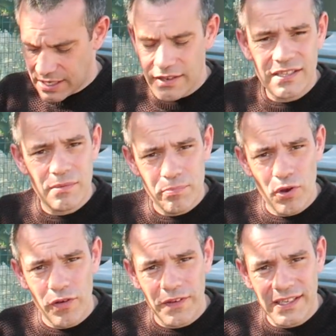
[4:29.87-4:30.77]
That's the
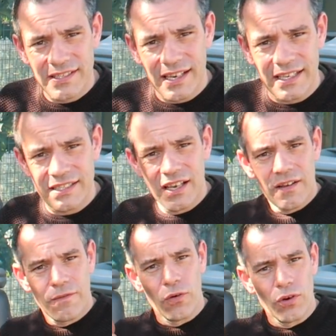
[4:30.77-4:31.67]
perfect size
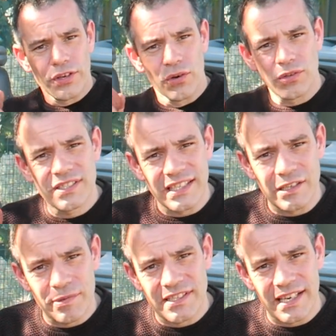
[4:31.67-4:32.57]
for your seed
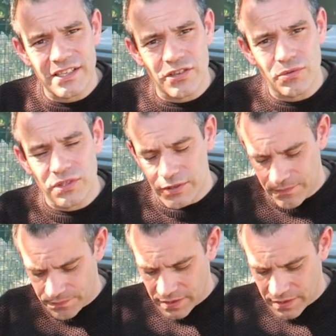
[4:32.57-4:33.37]
potatoes.